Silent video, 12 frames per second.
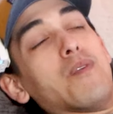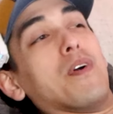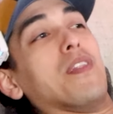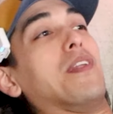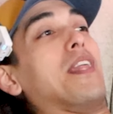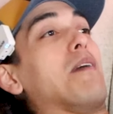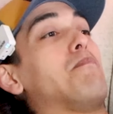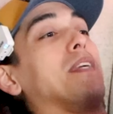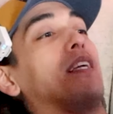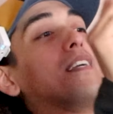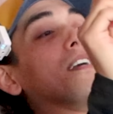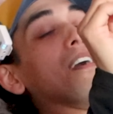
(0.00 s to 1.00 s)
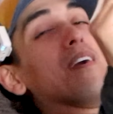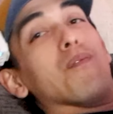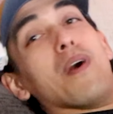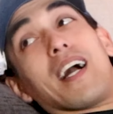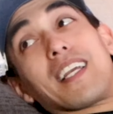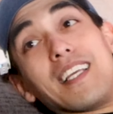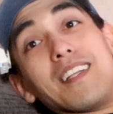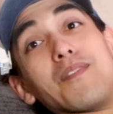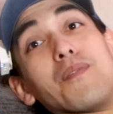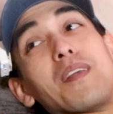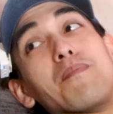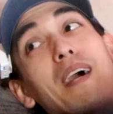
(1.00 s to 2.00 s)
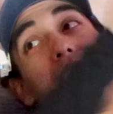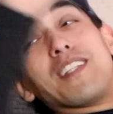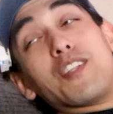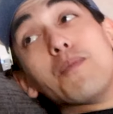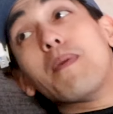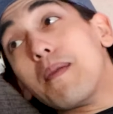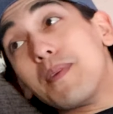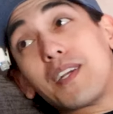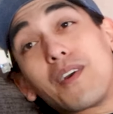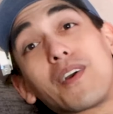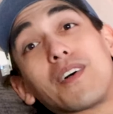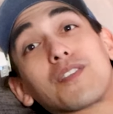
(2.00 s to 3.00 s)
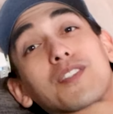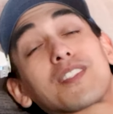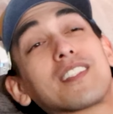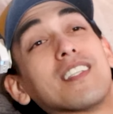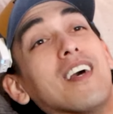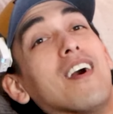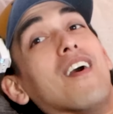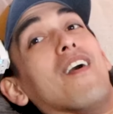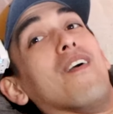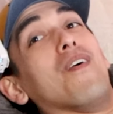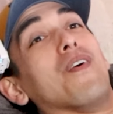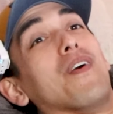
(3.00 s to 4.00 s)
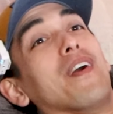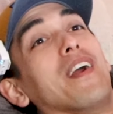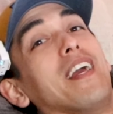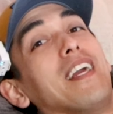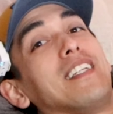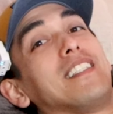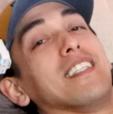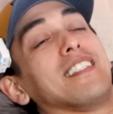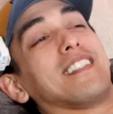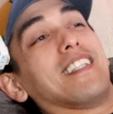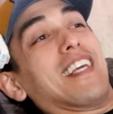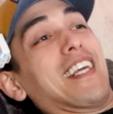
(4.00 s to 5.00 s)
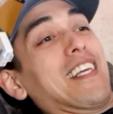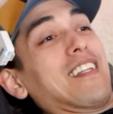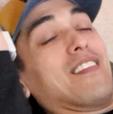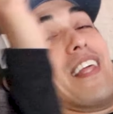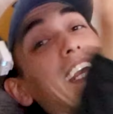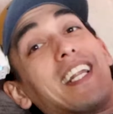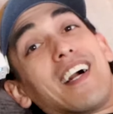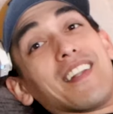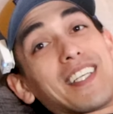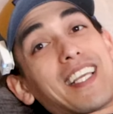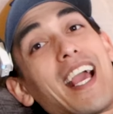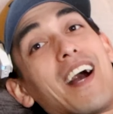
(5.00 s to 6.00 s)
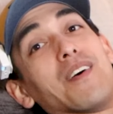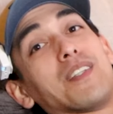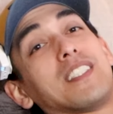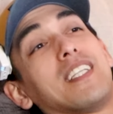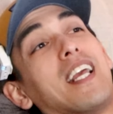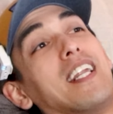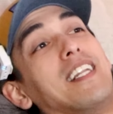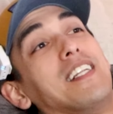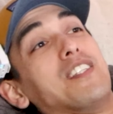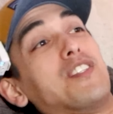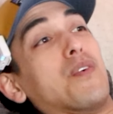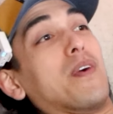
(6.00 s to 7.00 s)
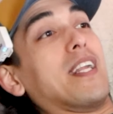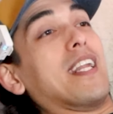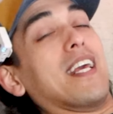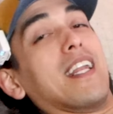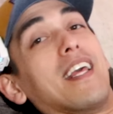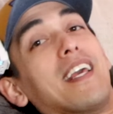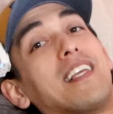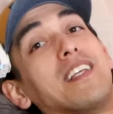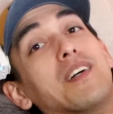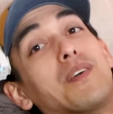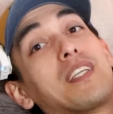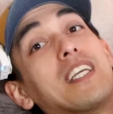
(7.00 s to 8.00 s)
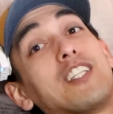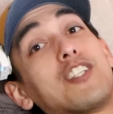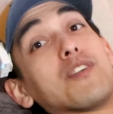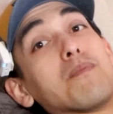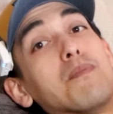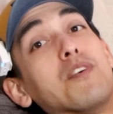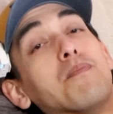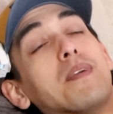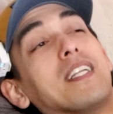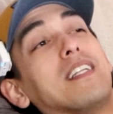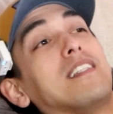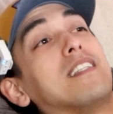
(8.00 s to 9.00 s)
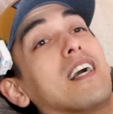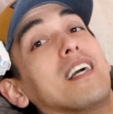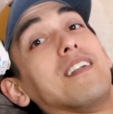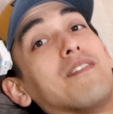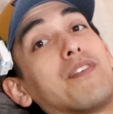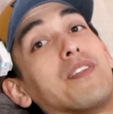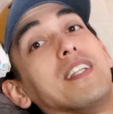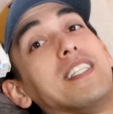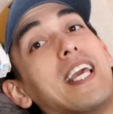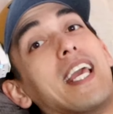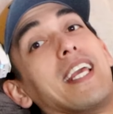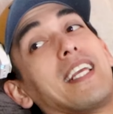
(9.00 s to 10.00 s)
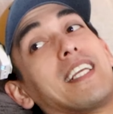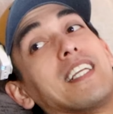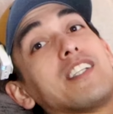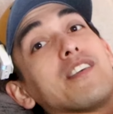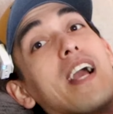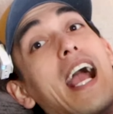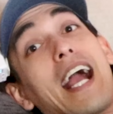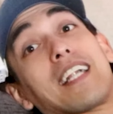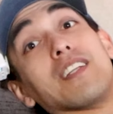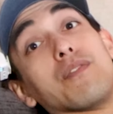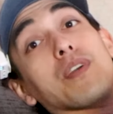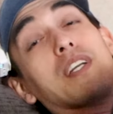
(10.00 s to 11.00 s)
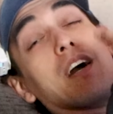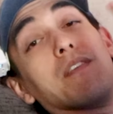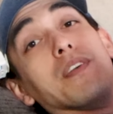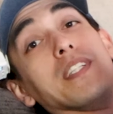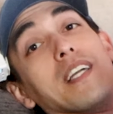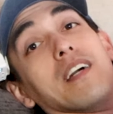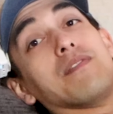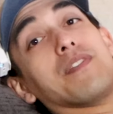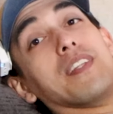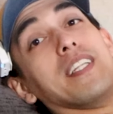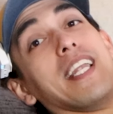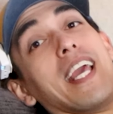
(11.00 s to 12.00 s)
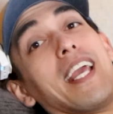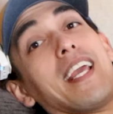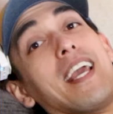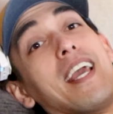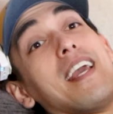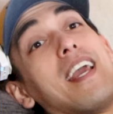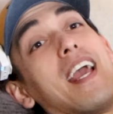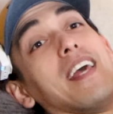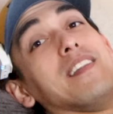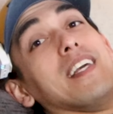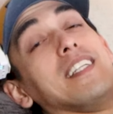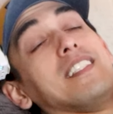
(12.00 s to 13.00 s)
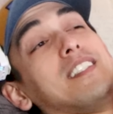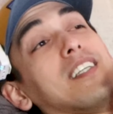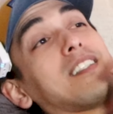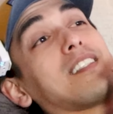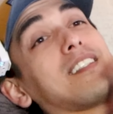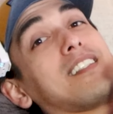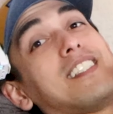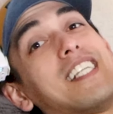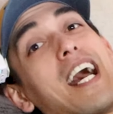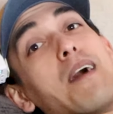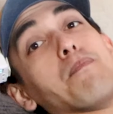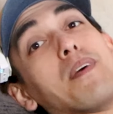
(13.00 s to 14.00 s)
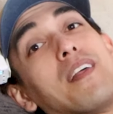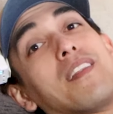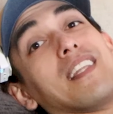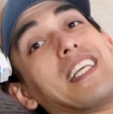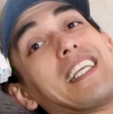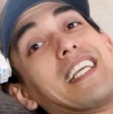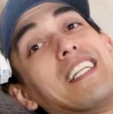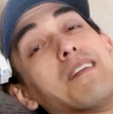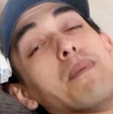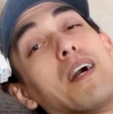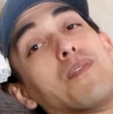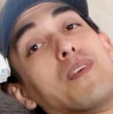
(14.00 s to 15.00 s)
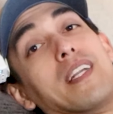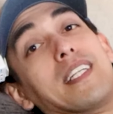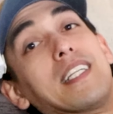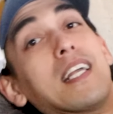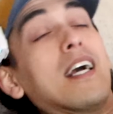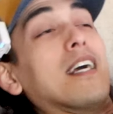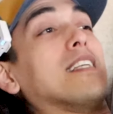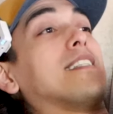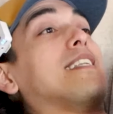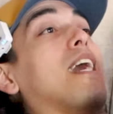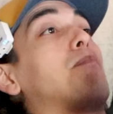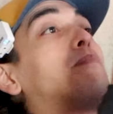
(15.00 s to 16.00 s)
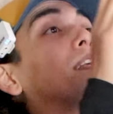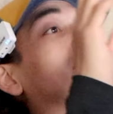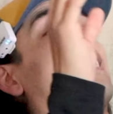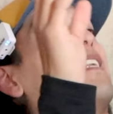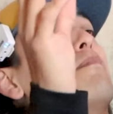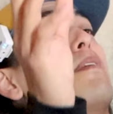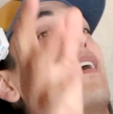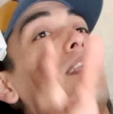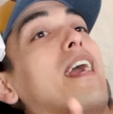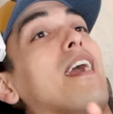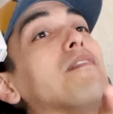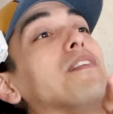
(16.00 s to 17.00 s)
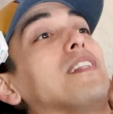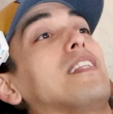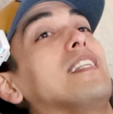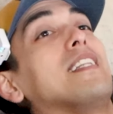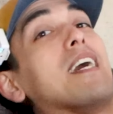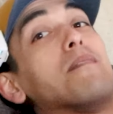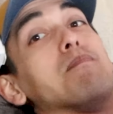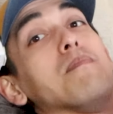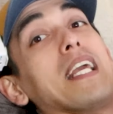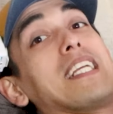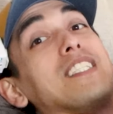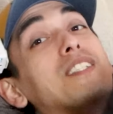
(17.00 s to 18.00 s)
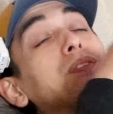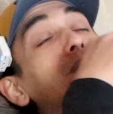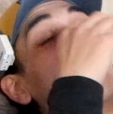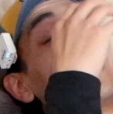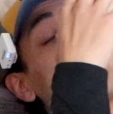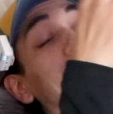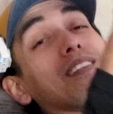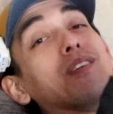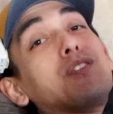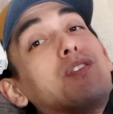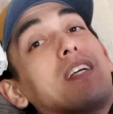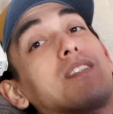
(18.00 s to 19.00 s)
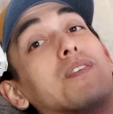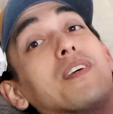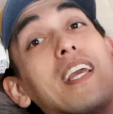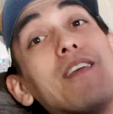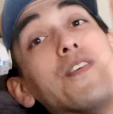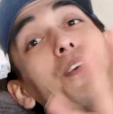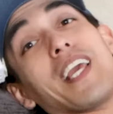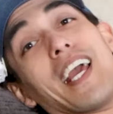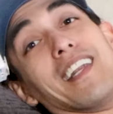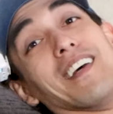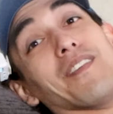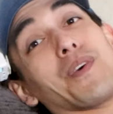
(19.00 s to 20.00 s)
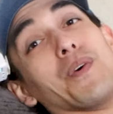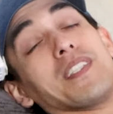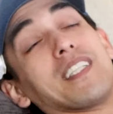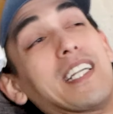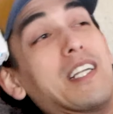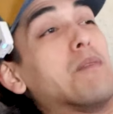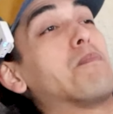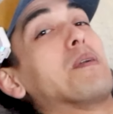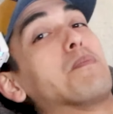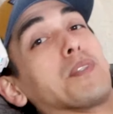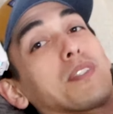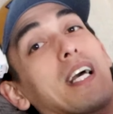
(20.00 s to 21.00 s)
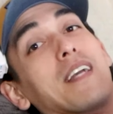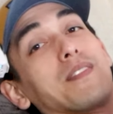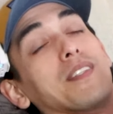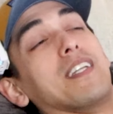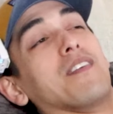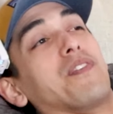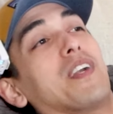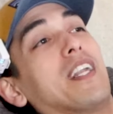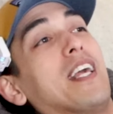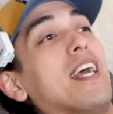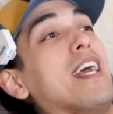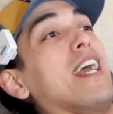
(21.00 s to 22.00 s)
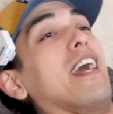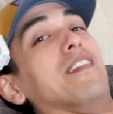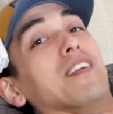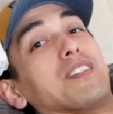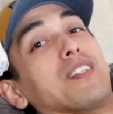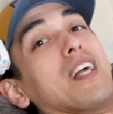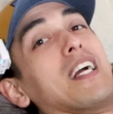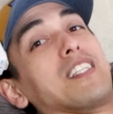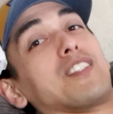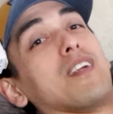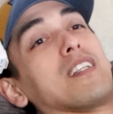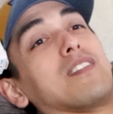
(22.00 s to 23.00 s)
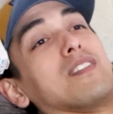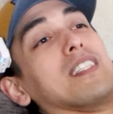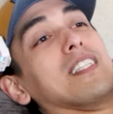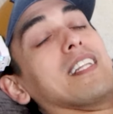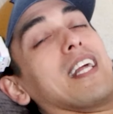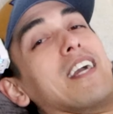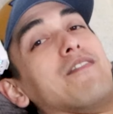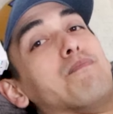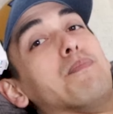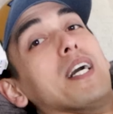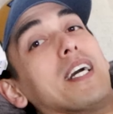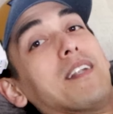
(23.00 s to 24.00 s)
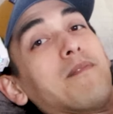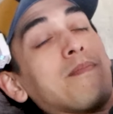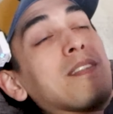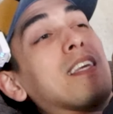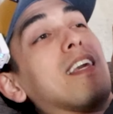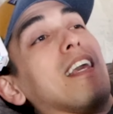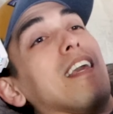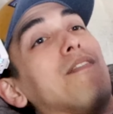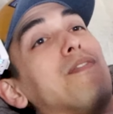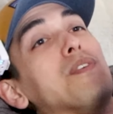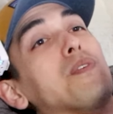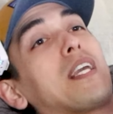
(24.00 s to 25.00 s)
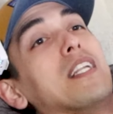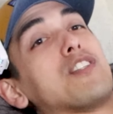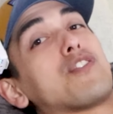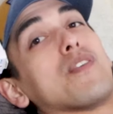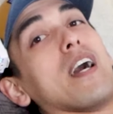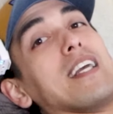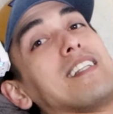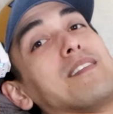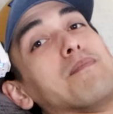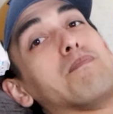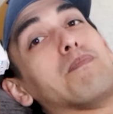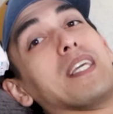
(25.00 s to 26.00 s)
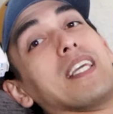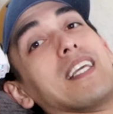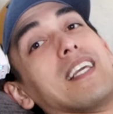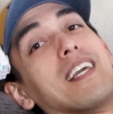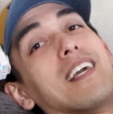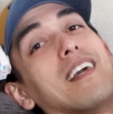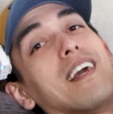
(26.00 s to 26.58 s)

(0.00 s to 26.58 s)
Whether that be walking with my two baby girls or just laying on the couch and enjoying it. You know, get your movement done for the day, get your active recovery done for the day, and then just stop thinking about running. Stop thinking about everything that makes you like so stressful, if you can, of course. I know people's lives are different and there's a lot of stressors in life, but if you can try to be